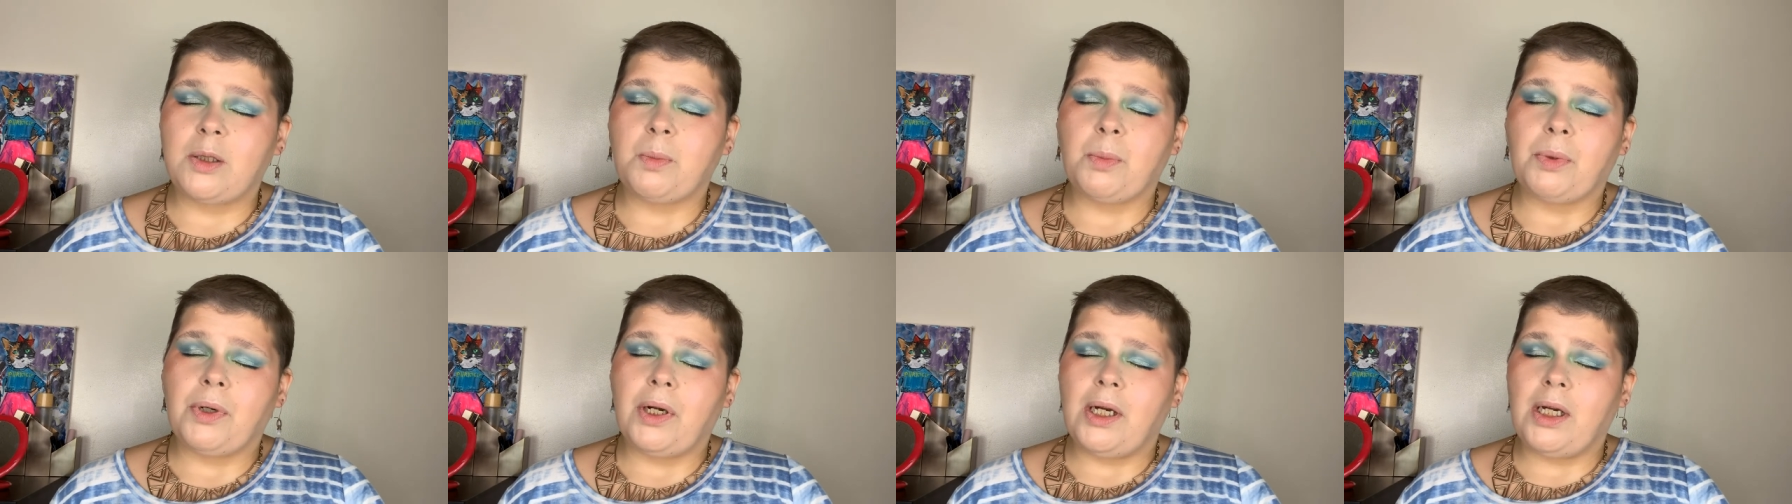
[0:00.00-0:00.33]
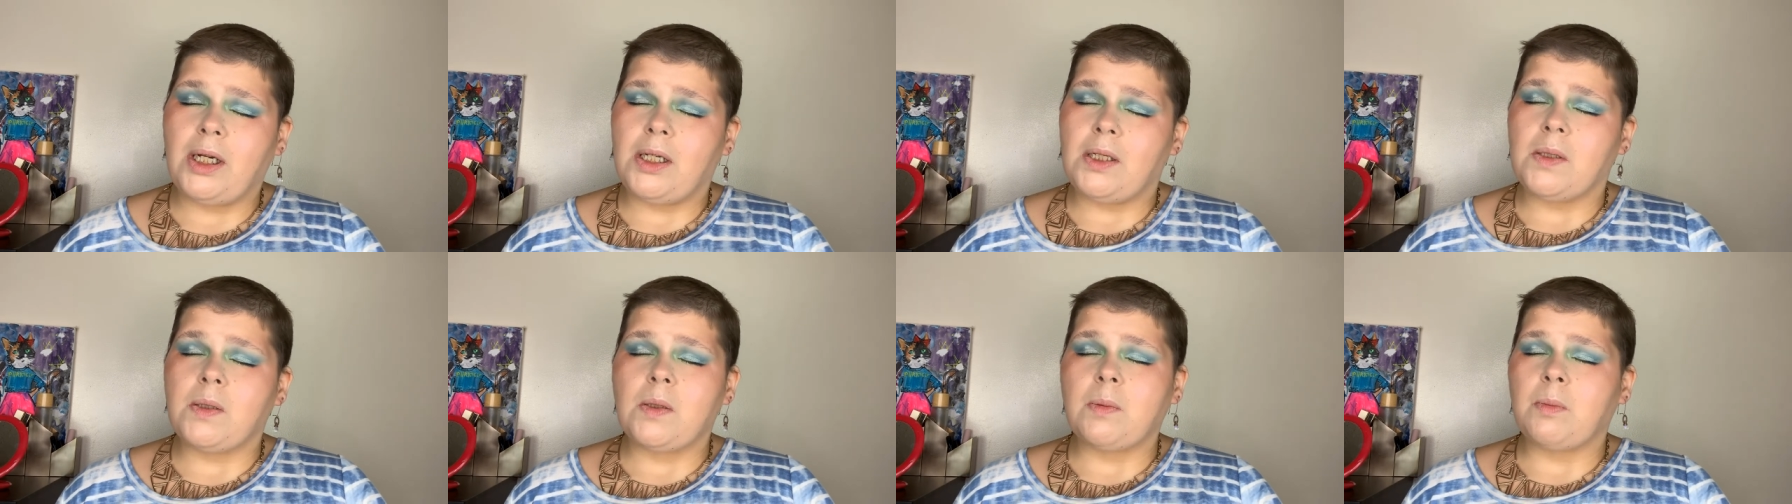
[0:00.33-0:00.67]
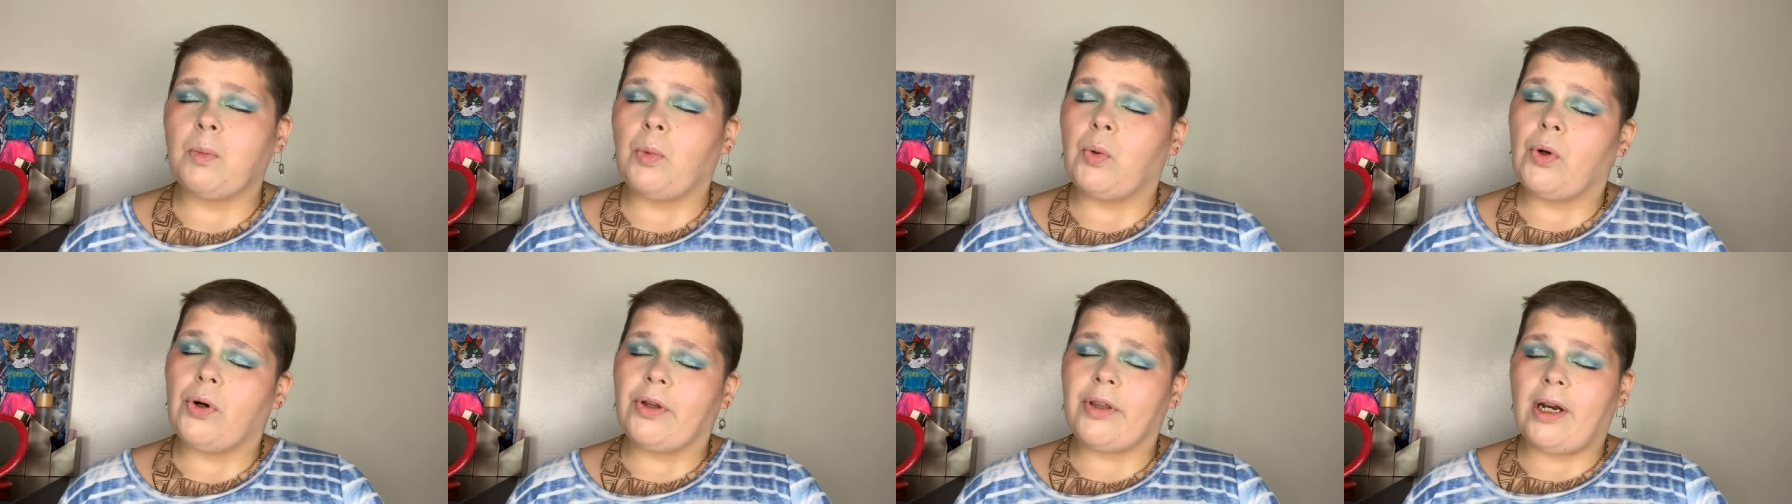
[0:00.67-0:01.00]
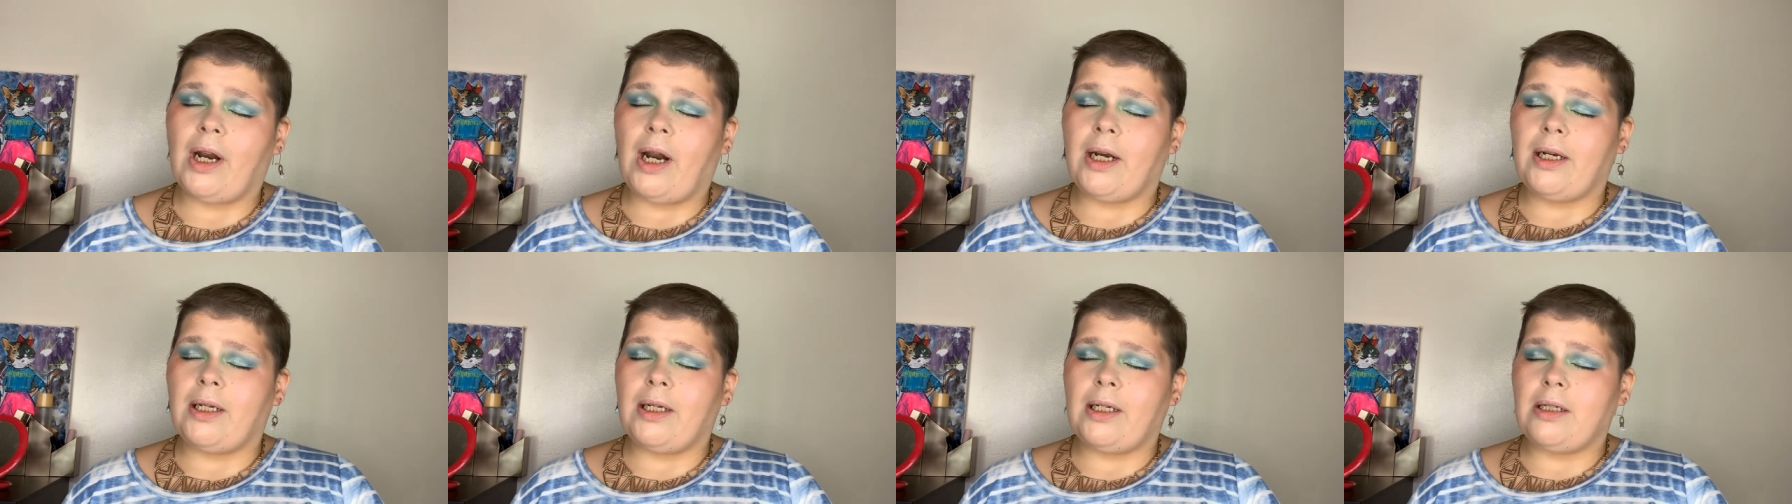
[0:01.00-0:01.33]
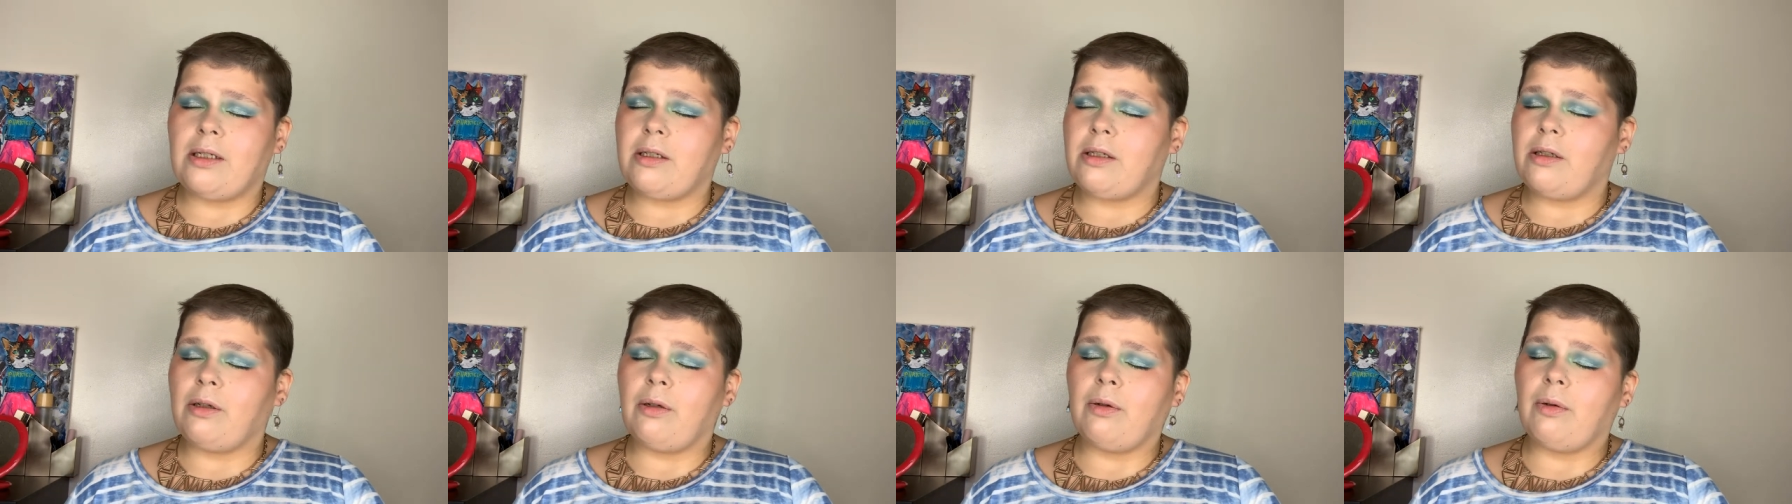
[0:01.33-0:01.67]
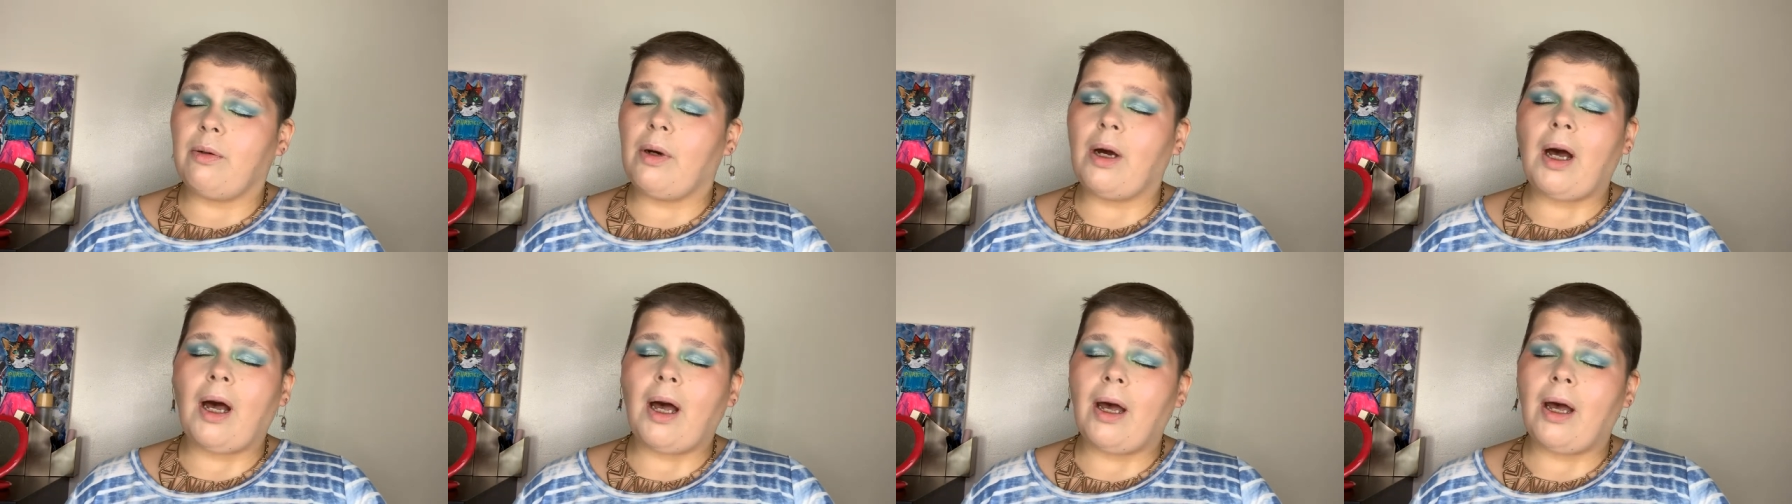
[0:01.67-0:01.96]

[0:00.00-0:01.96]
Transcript: sprays more than I need to.